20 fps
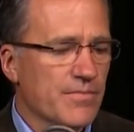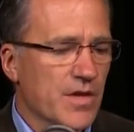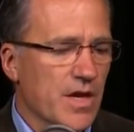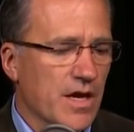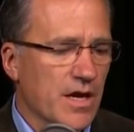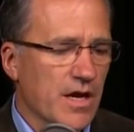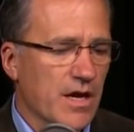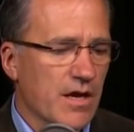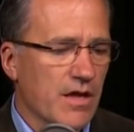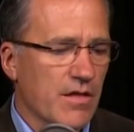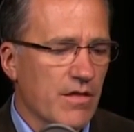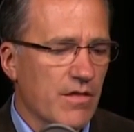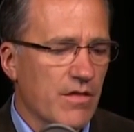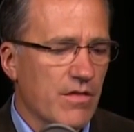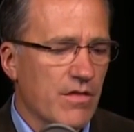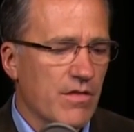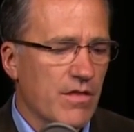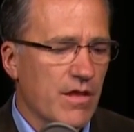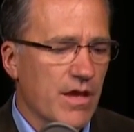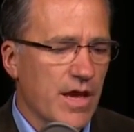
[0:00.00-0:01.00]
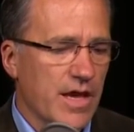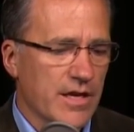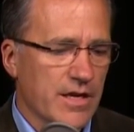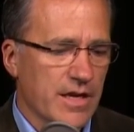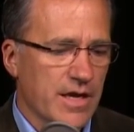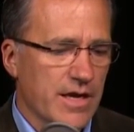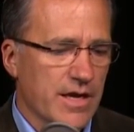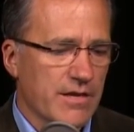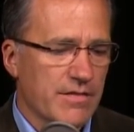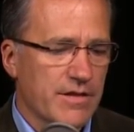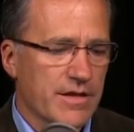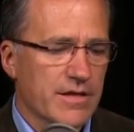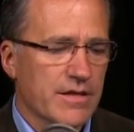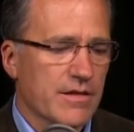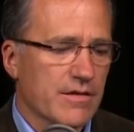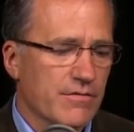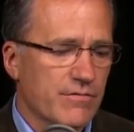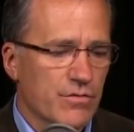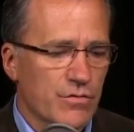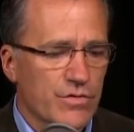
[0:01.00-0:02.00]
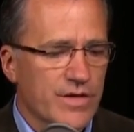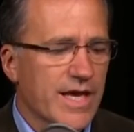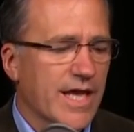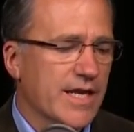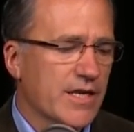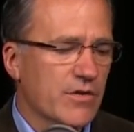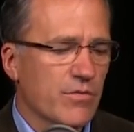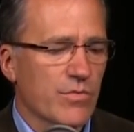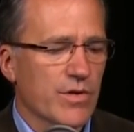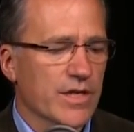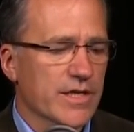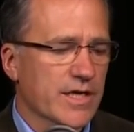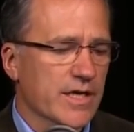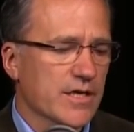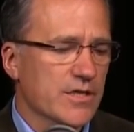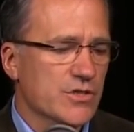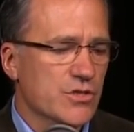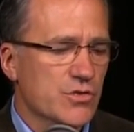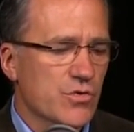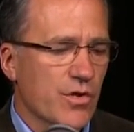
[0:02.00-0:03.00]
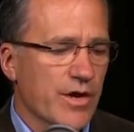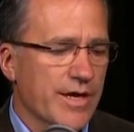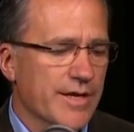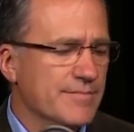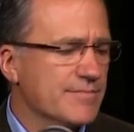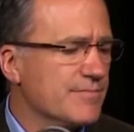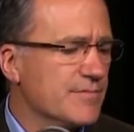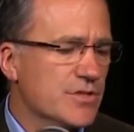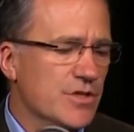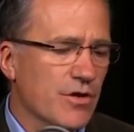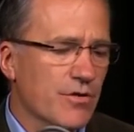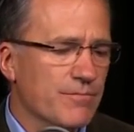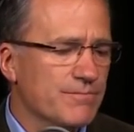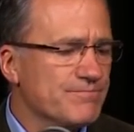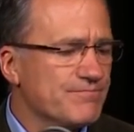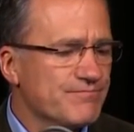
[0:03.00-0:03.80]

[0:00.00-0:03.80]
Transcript: And I think that if you get it, you're really going to enjoy it. So